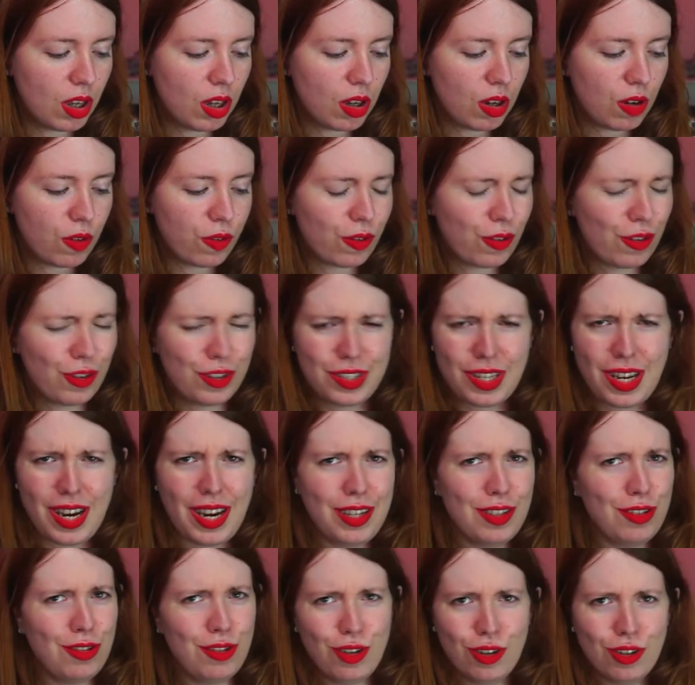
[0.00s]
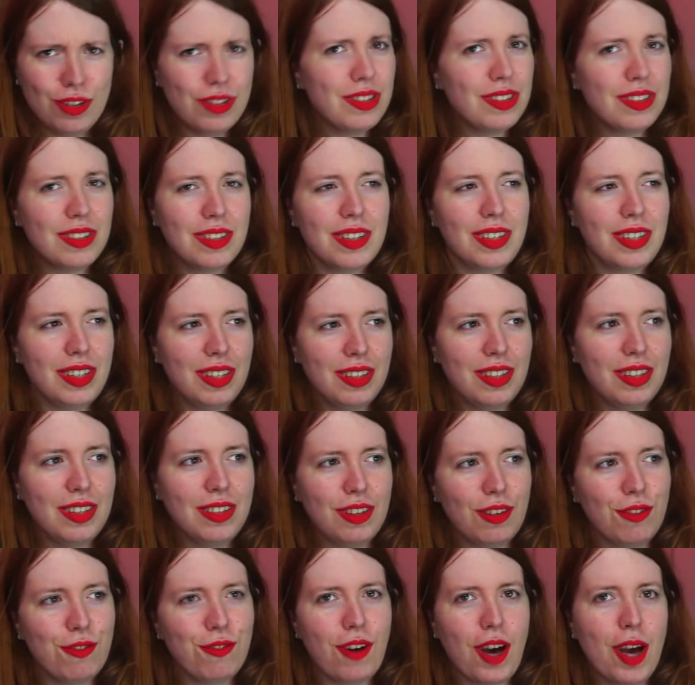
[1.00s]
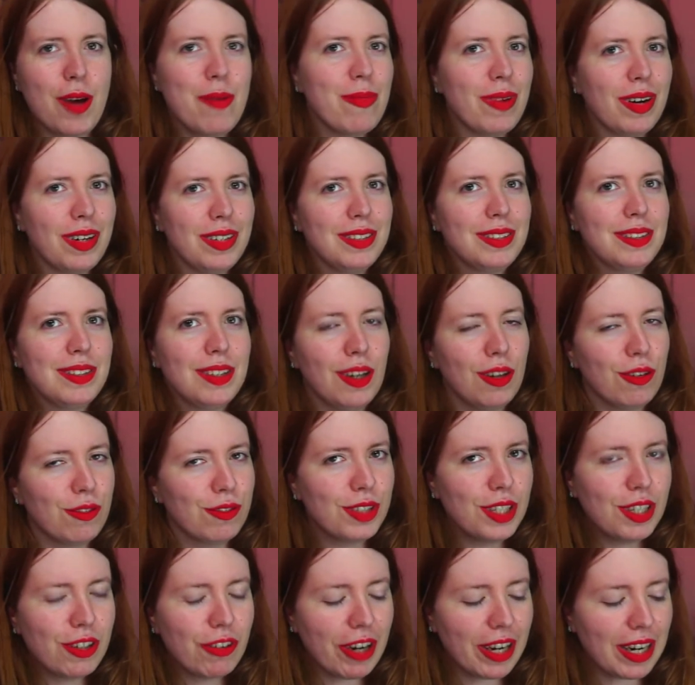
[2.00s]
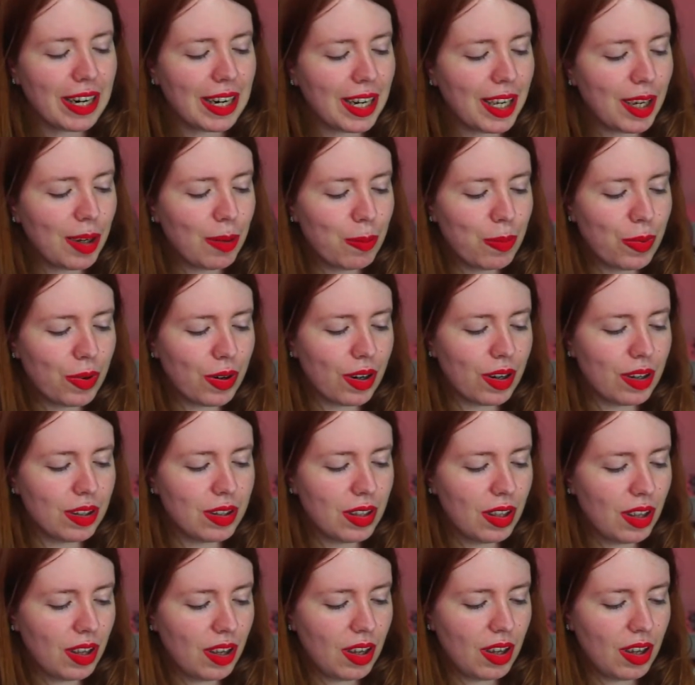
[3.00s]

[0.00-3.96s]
of course, I don't identify myself directly, but